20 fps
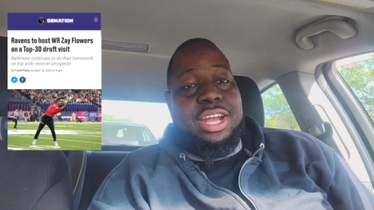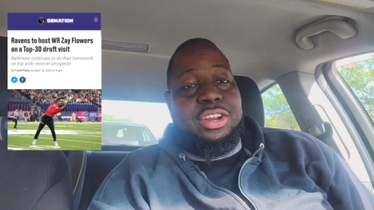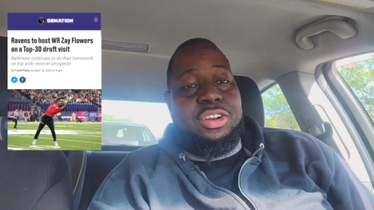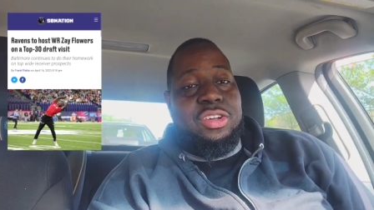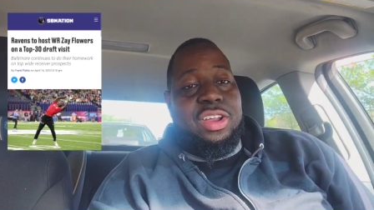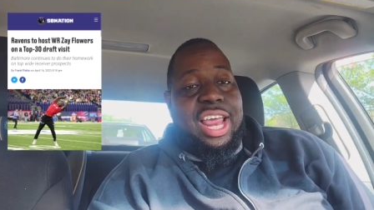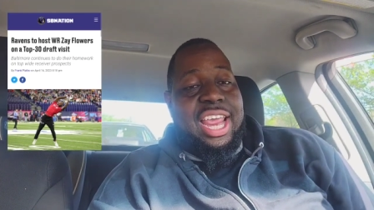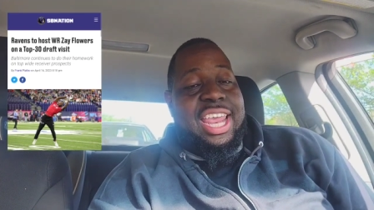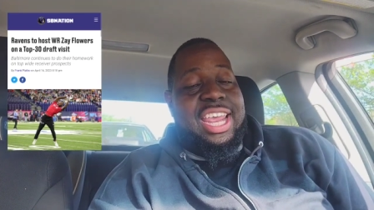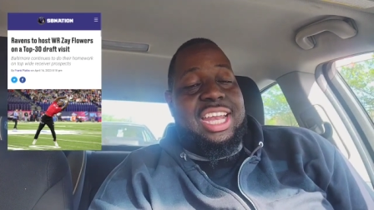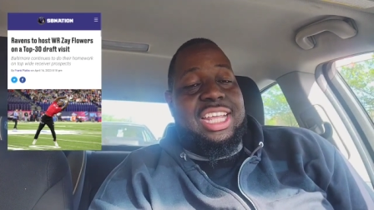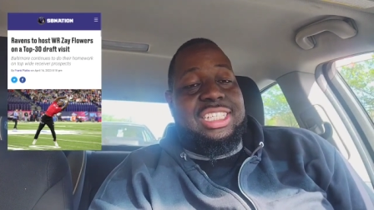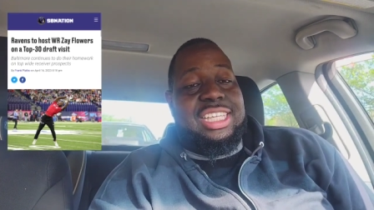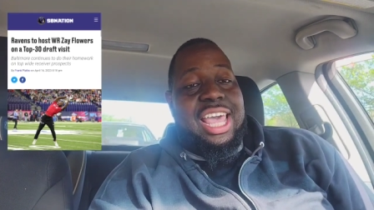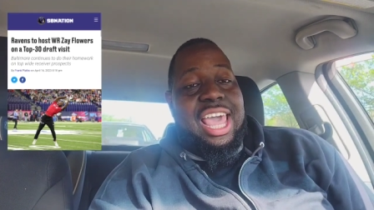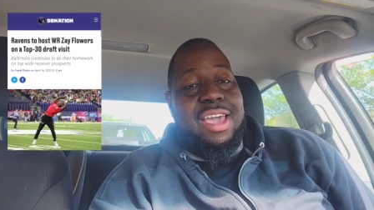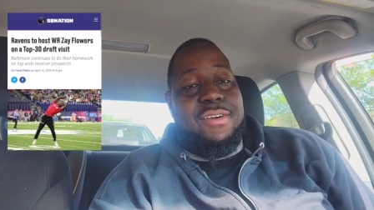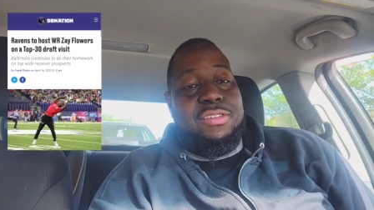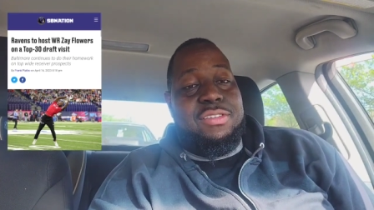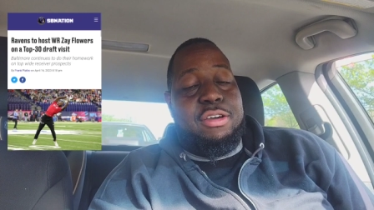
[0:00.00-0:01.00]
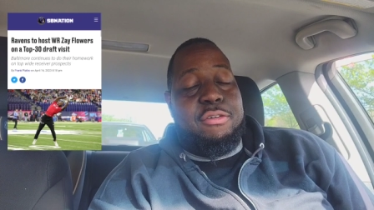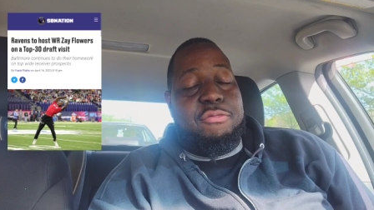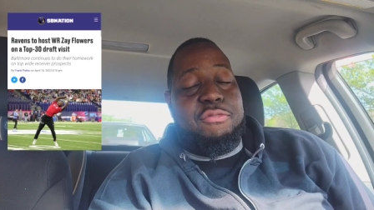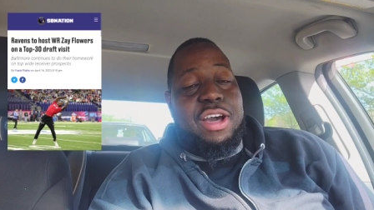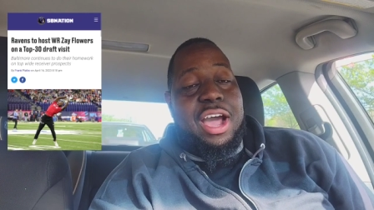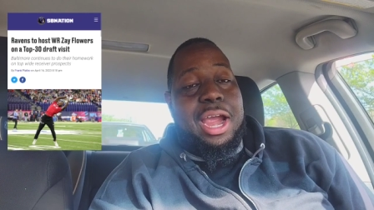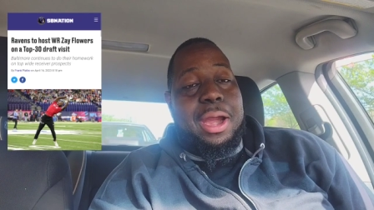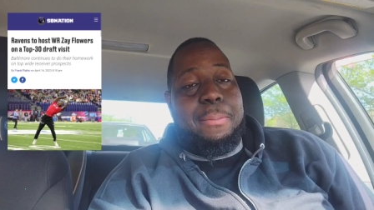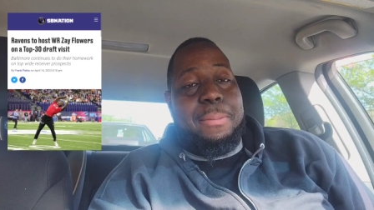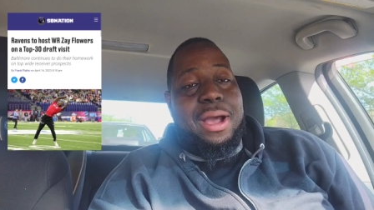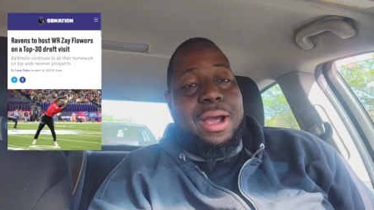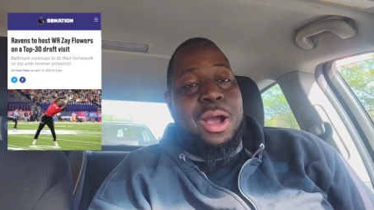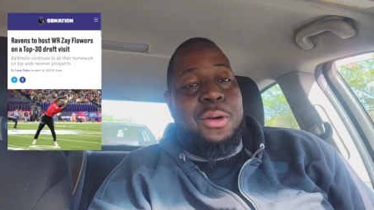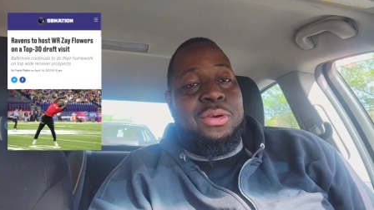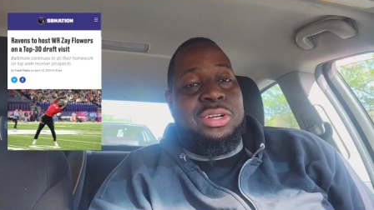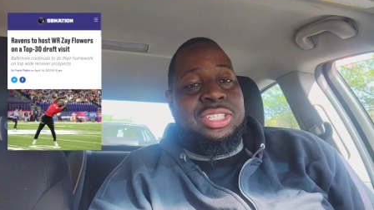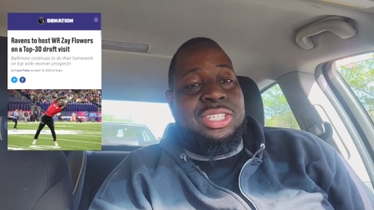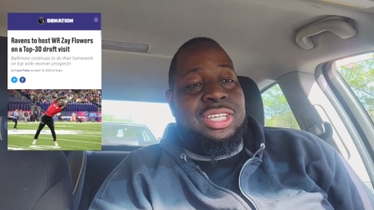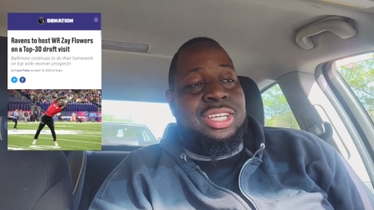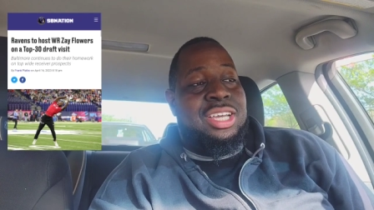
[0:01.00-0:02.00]
You know, like he doesn't have enough firepower
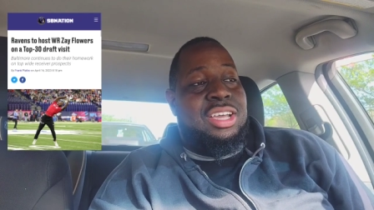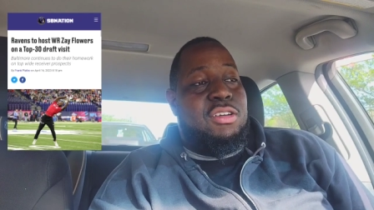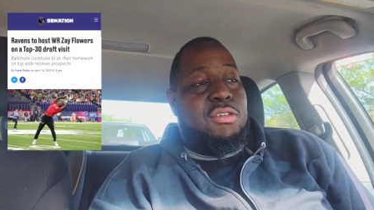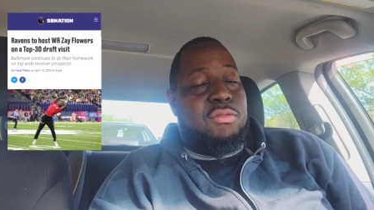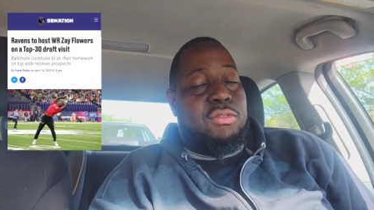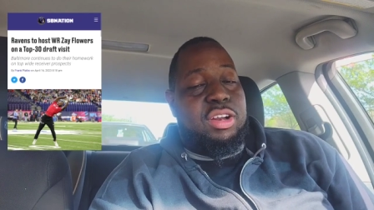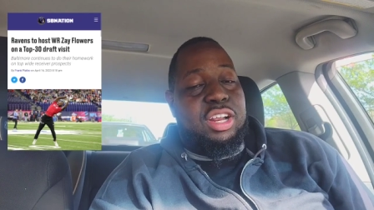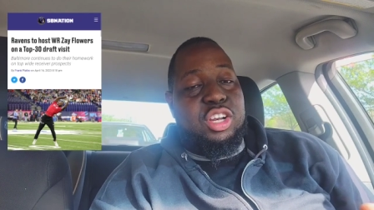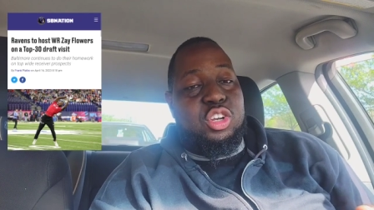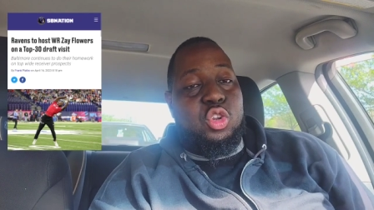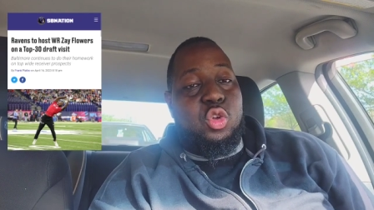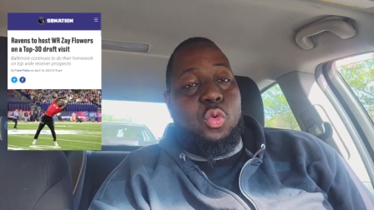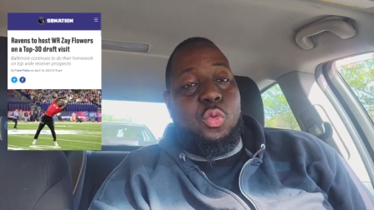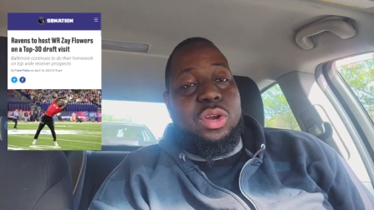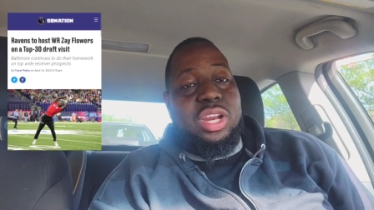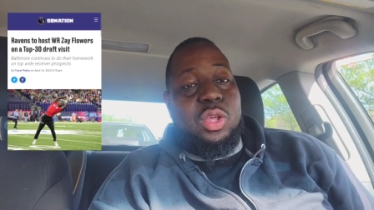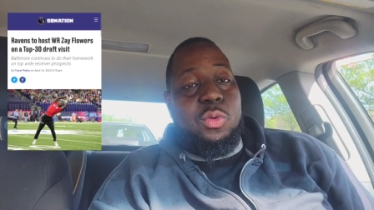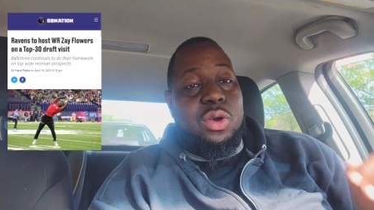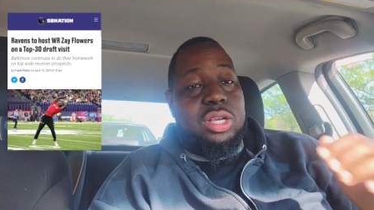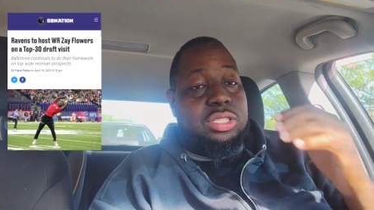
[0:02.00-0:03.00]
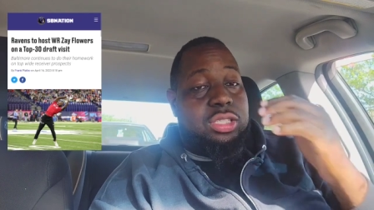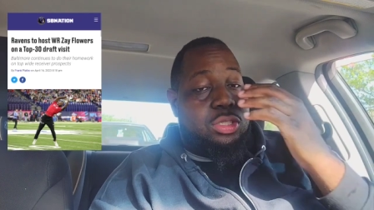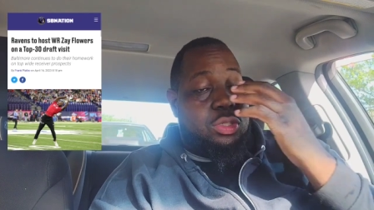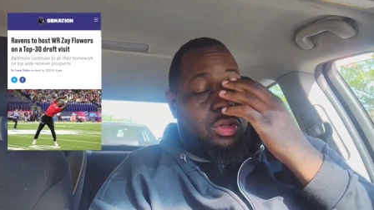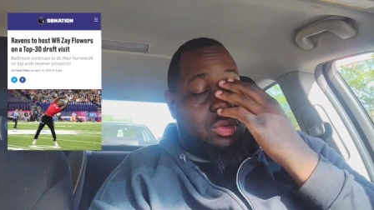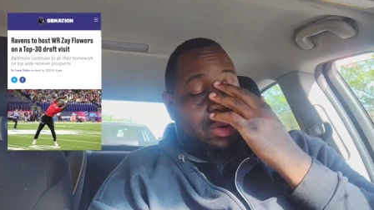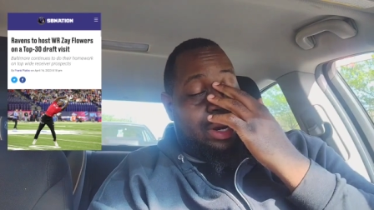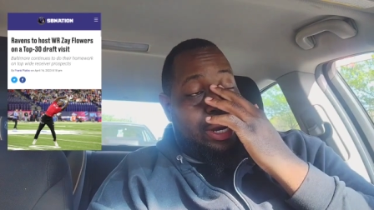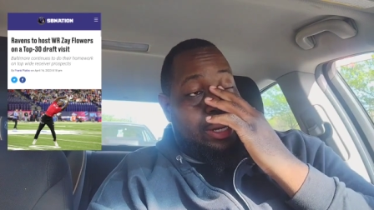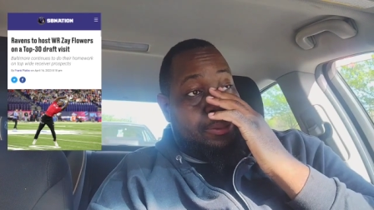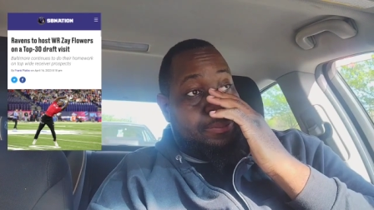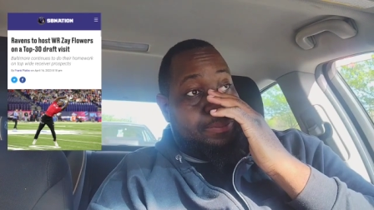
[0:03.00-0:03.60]
to really do what he wants to do, right?